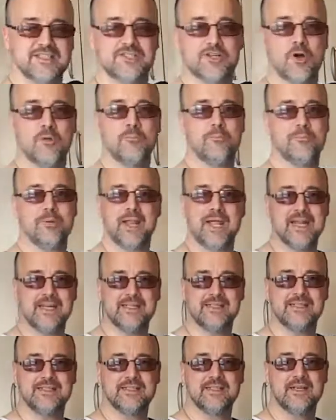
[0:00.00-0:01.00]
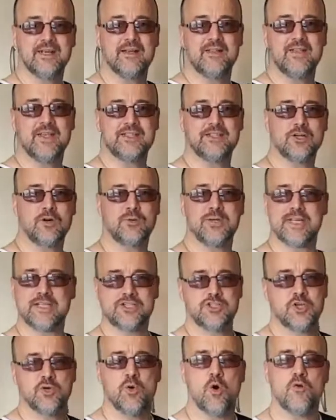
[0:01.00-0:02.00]
don't blend, they don't get
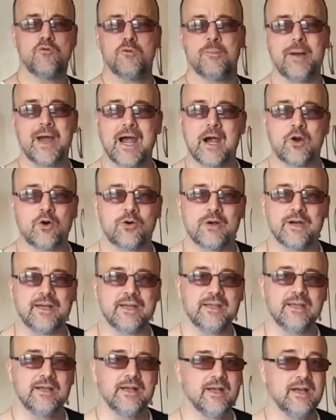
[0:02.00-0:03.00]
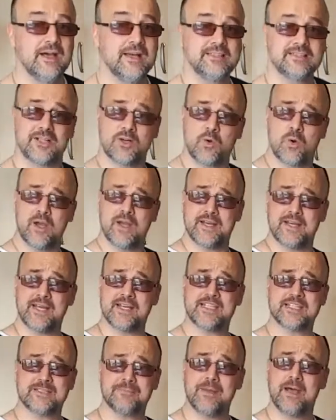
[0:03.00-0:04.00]
too overpowering, and it's quite a
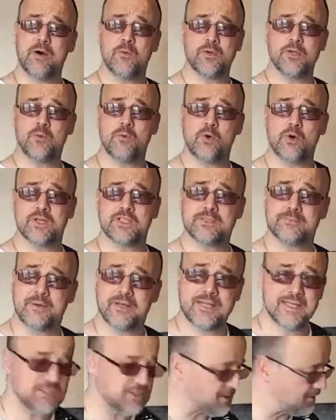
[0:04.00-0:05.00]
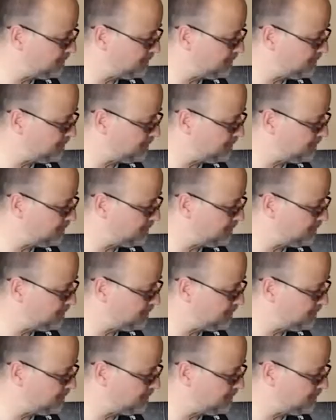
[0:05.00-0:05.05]
nice smell when you walk into my kitchen.